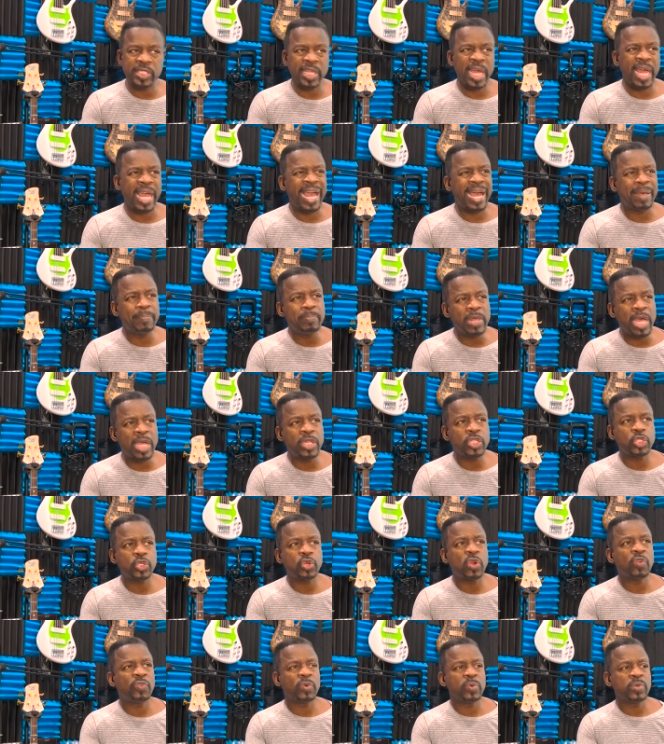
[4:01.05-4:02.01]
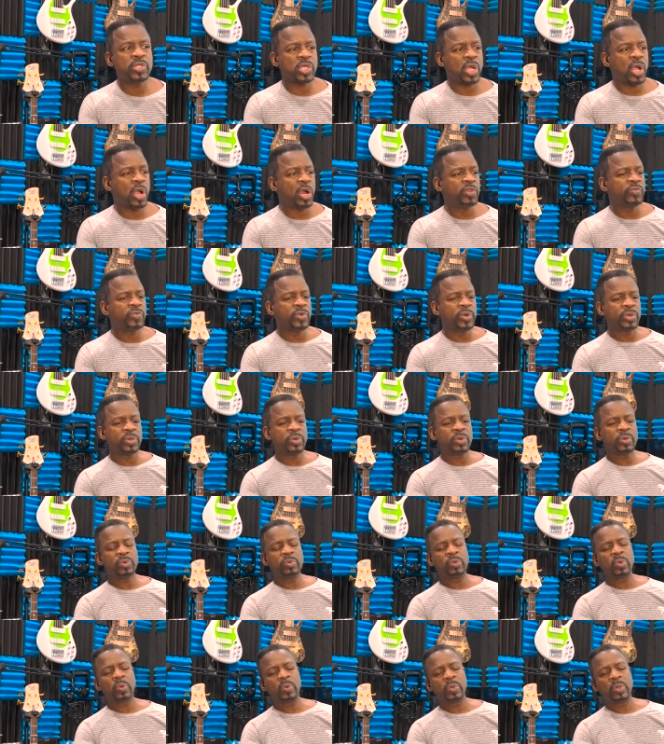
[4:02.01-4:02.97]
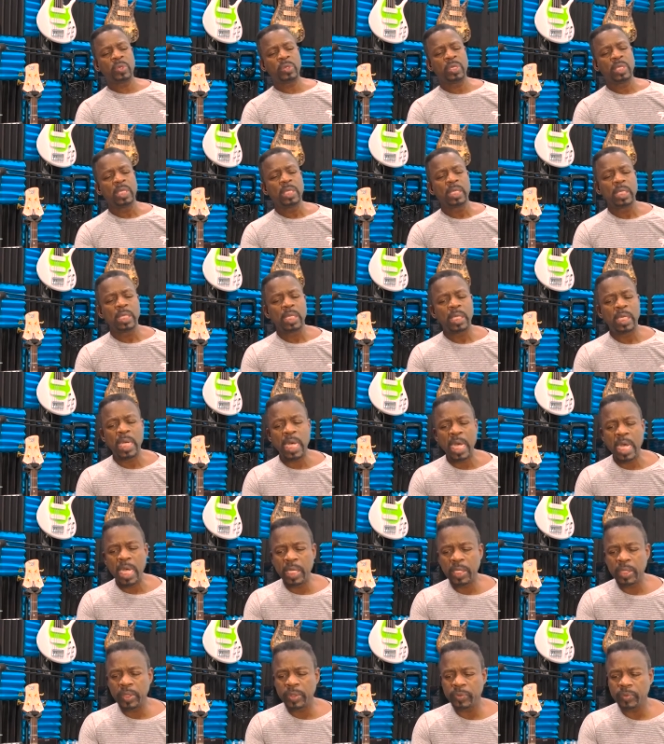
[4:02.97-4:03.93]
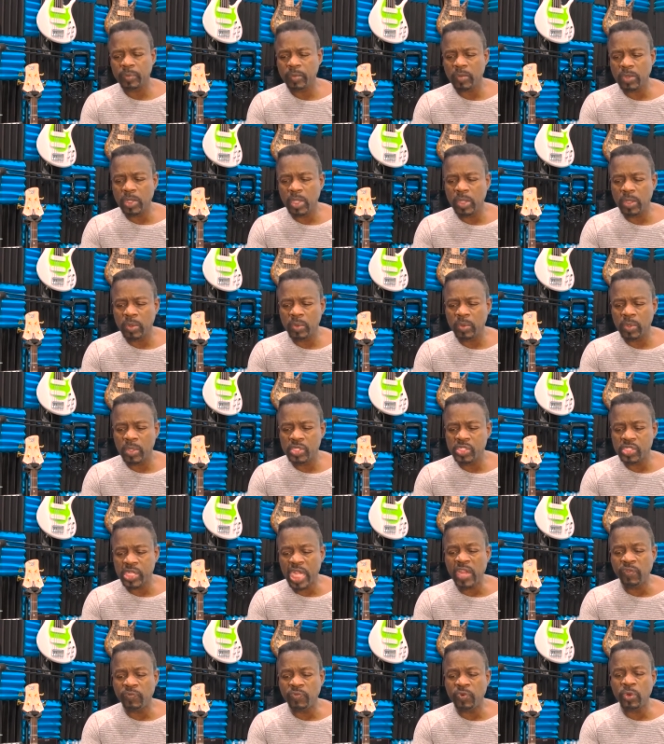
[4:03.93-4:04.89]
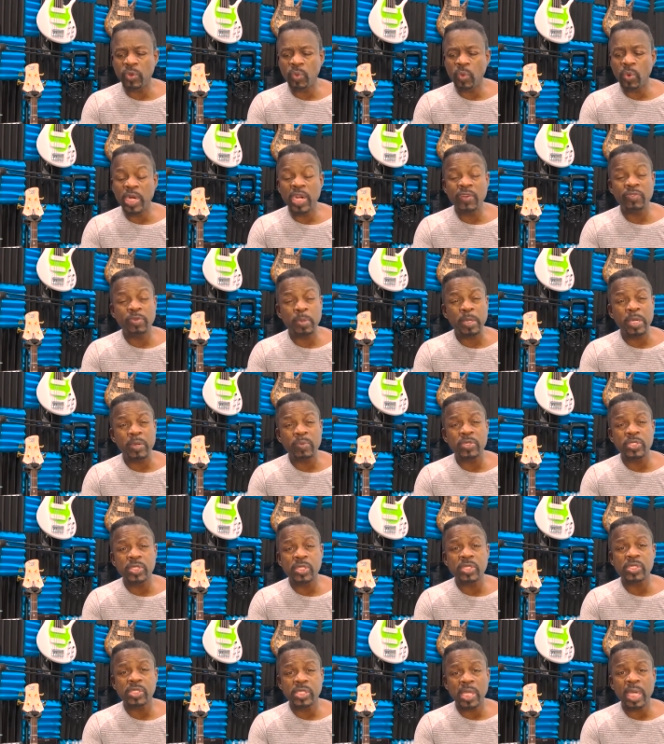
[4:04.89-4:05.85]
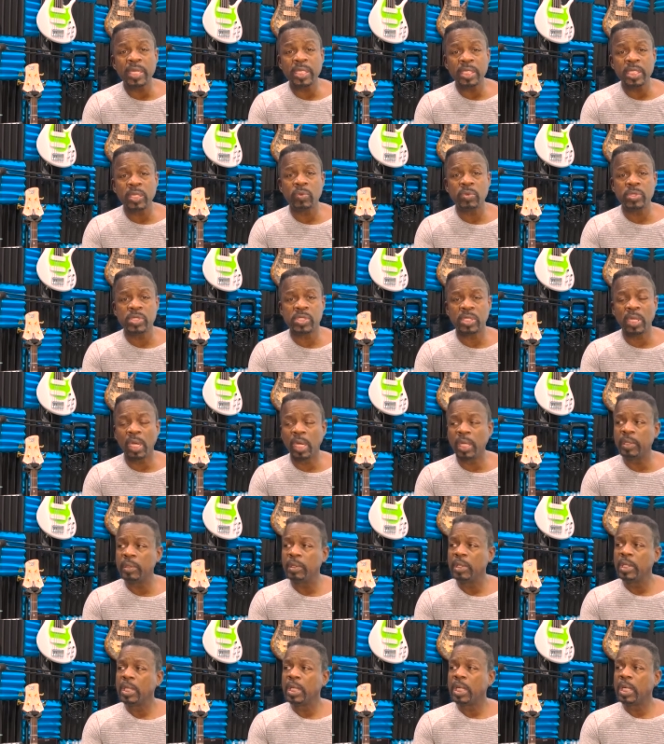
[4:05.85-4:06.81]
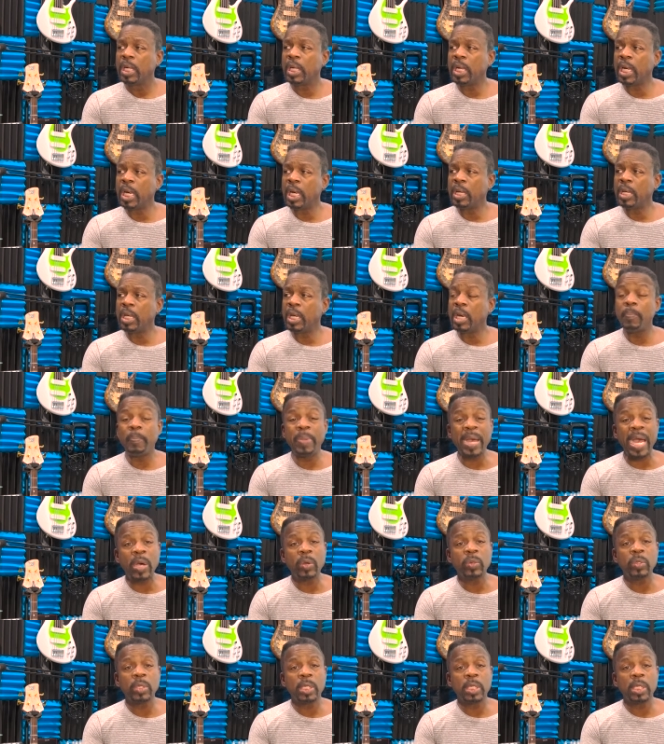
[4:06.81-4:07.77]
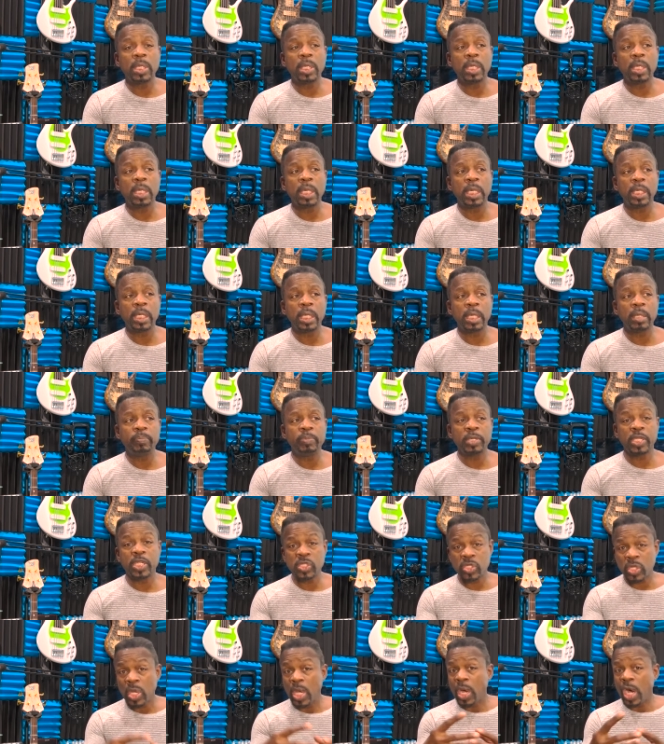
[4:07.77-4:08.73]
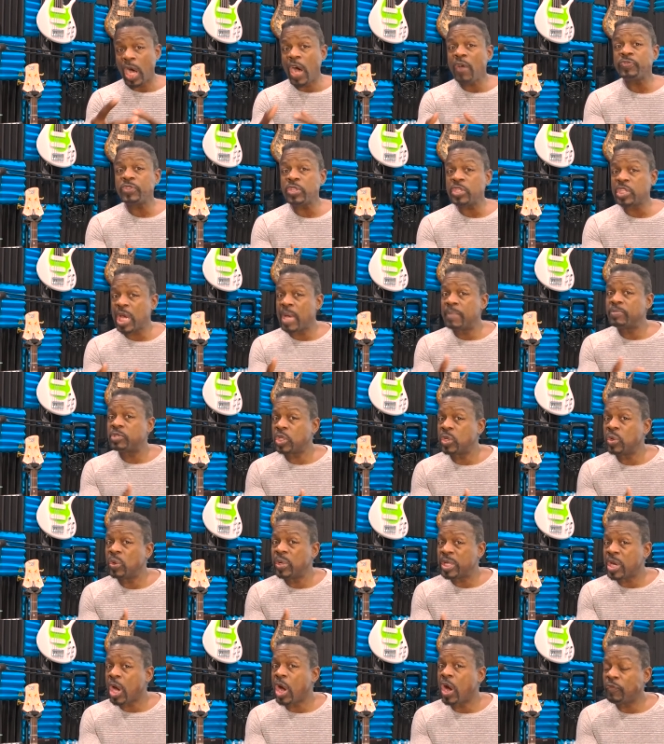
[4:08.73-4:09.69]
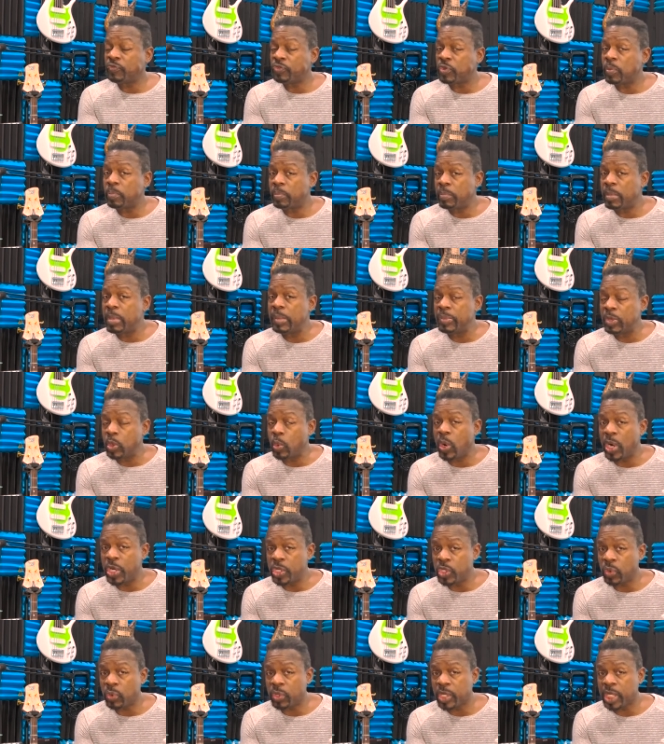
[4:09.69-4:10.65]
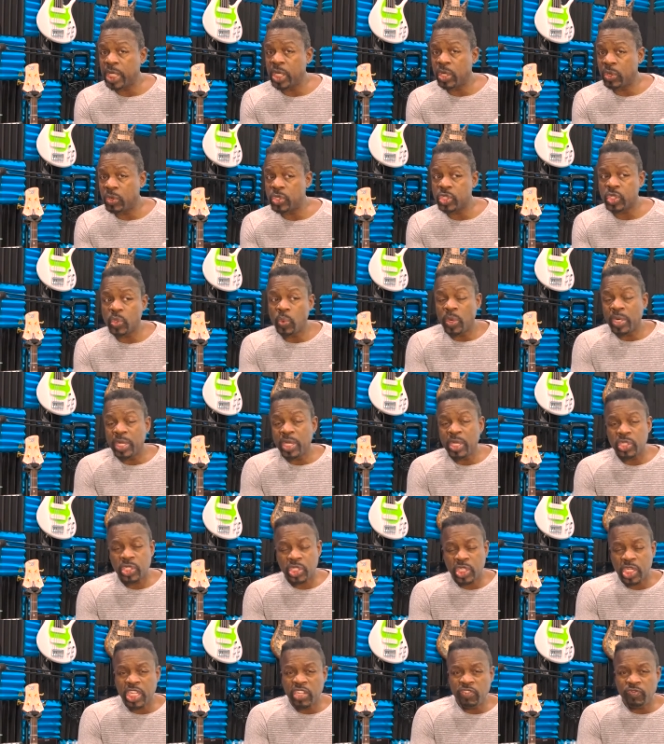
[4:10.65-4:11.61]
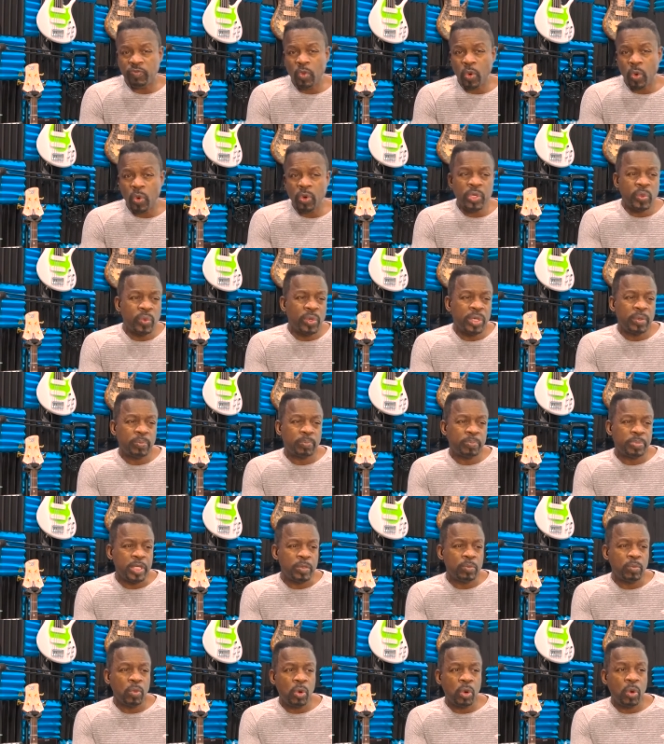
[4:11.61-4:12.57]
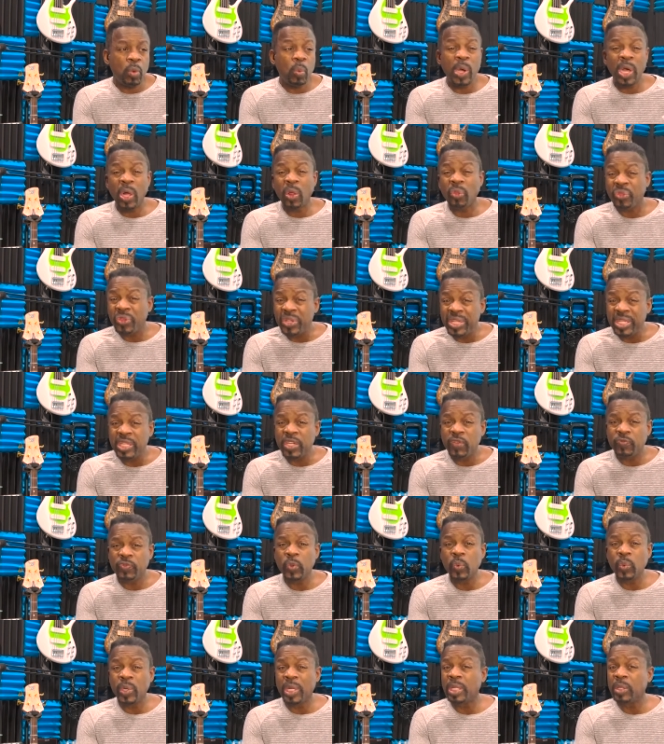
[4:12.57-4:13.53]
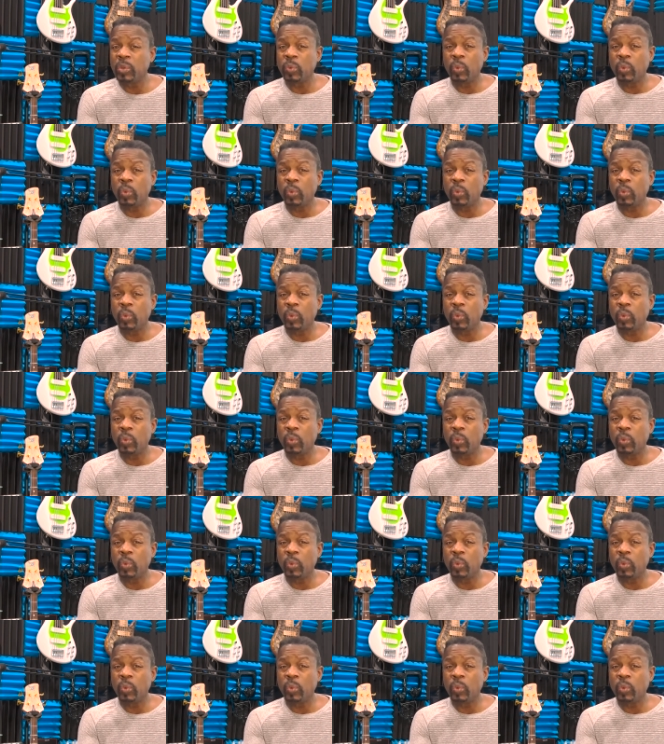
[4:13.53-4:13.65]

I, am not sure if it was Harvard or, or, uh, or Stanford or whatever, but it was a study that was done uh, about. Uh, uh because oftentimes, you know, and often maybe why you're here is you want to achieve more, you want to be more wealthy, if you will.